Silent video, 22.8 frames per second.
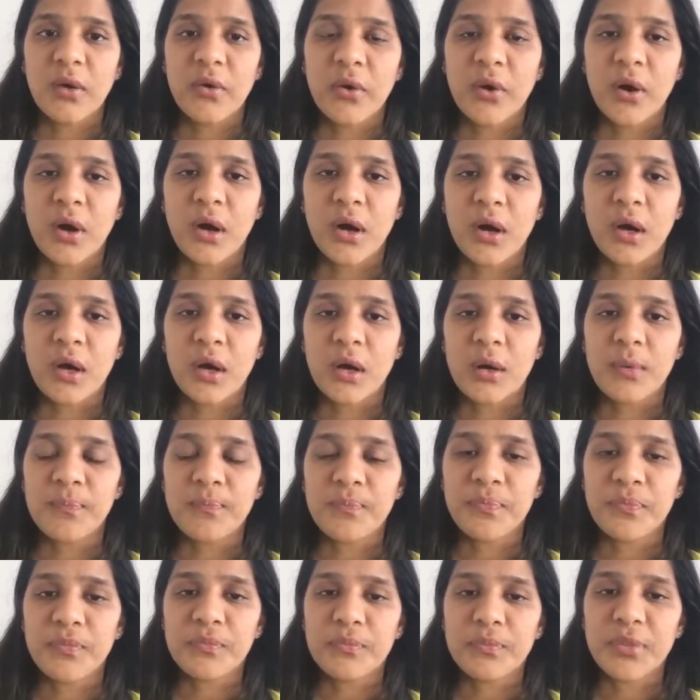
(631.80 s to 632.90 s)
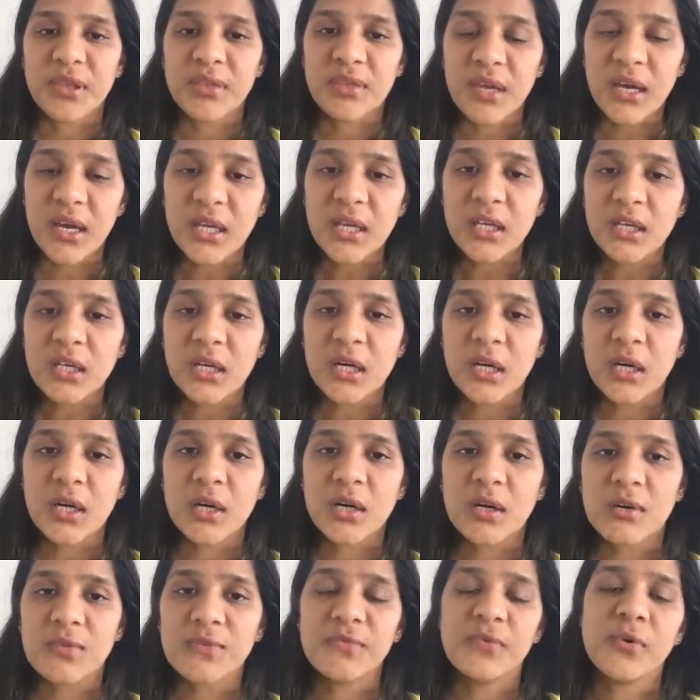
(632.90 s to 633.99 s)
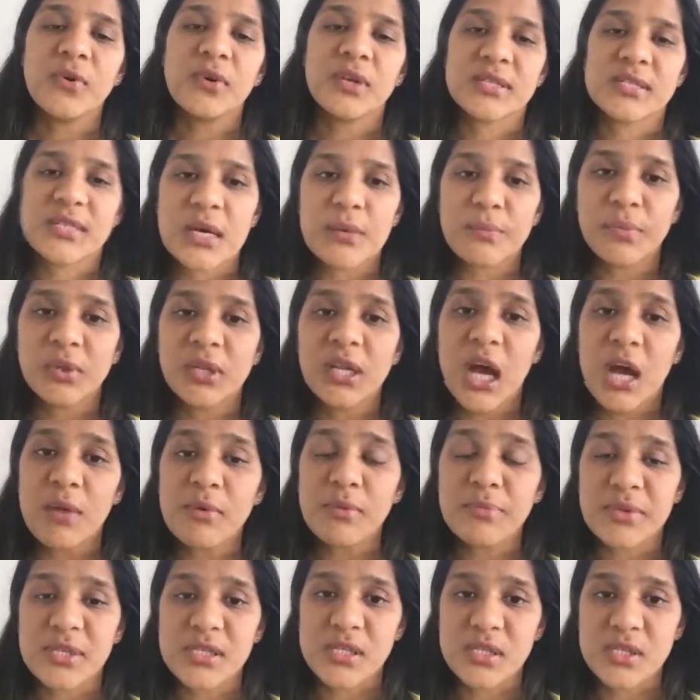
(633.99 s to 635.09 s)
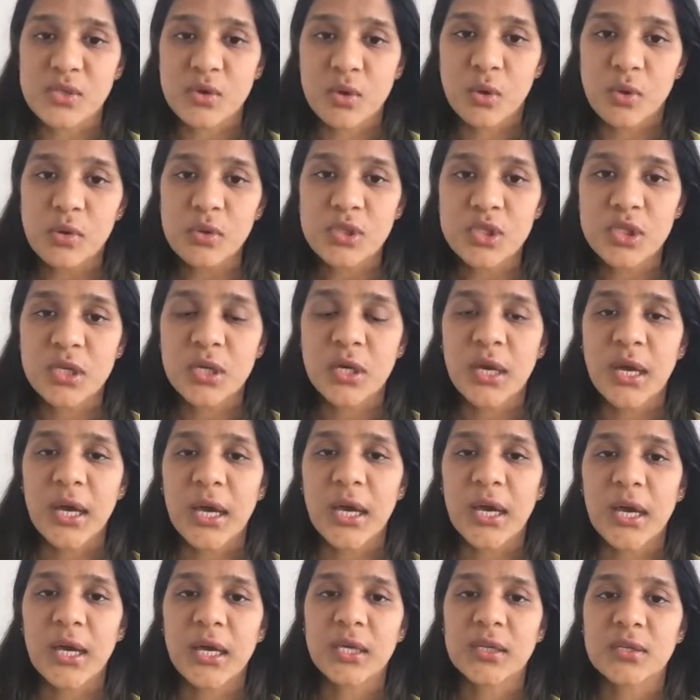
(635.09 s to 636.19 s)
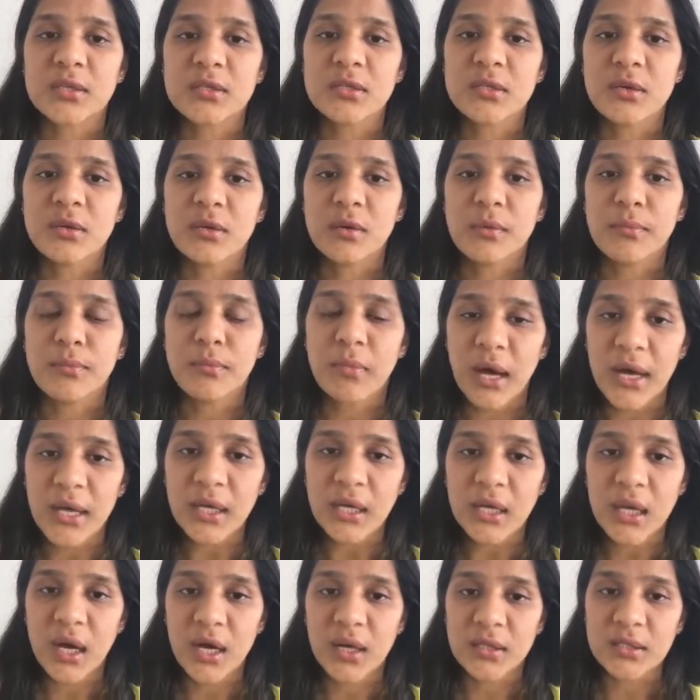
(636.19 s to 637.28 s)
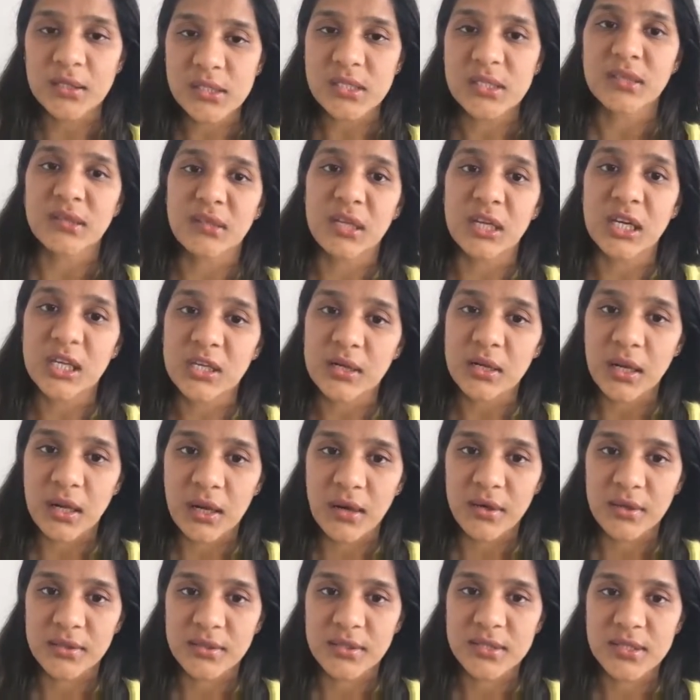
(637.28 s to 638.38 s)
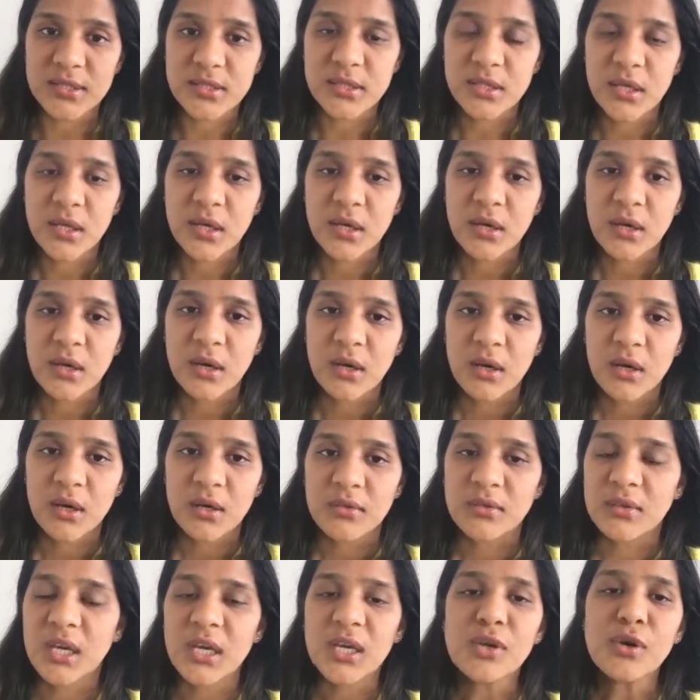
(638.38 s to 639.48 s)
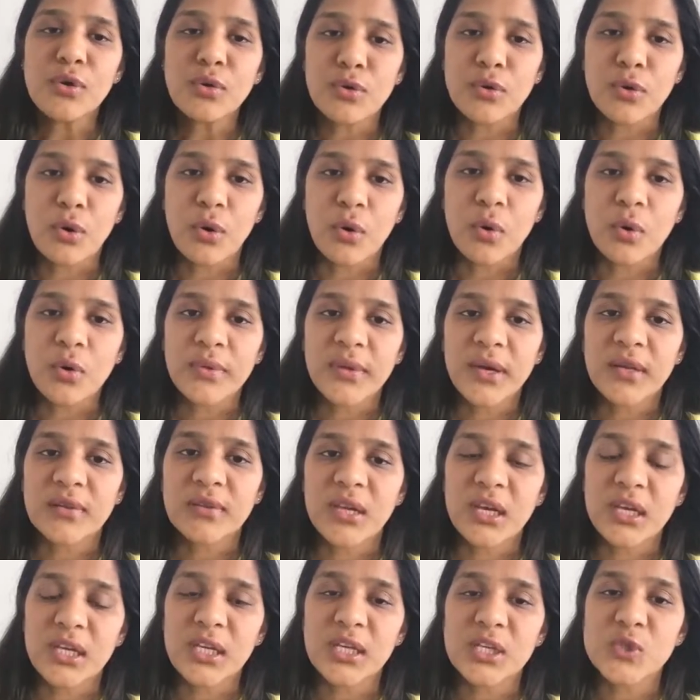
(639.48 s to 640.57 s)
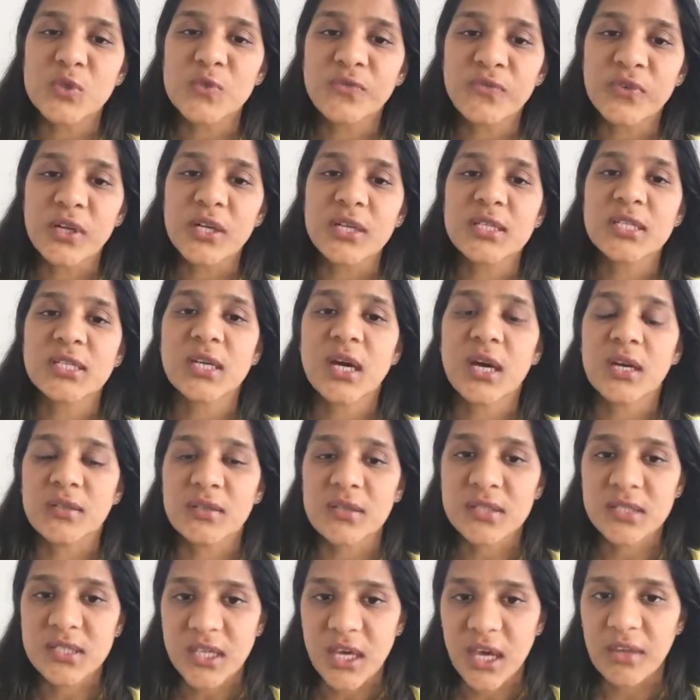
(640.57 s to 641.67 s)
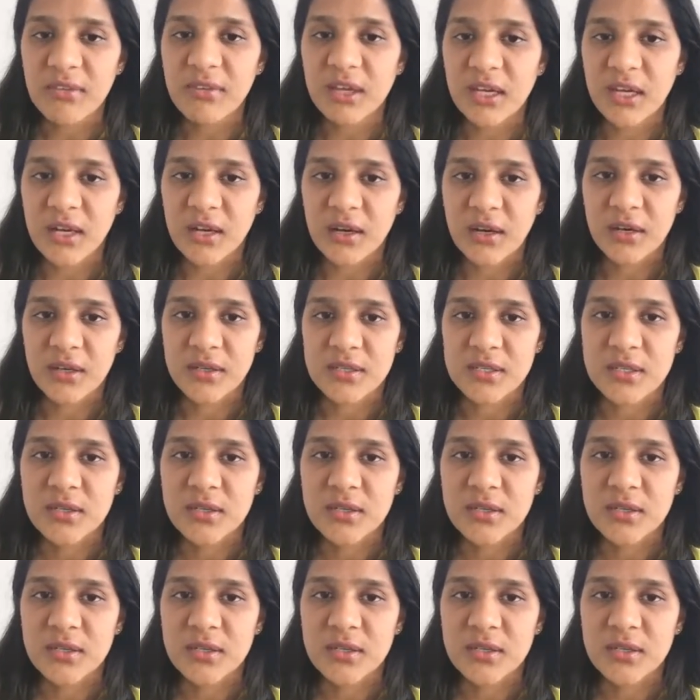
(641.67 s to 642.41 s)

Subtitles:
But then, for example, I'm a business coach and my clients need clients. They don't know that they need to first understand their client.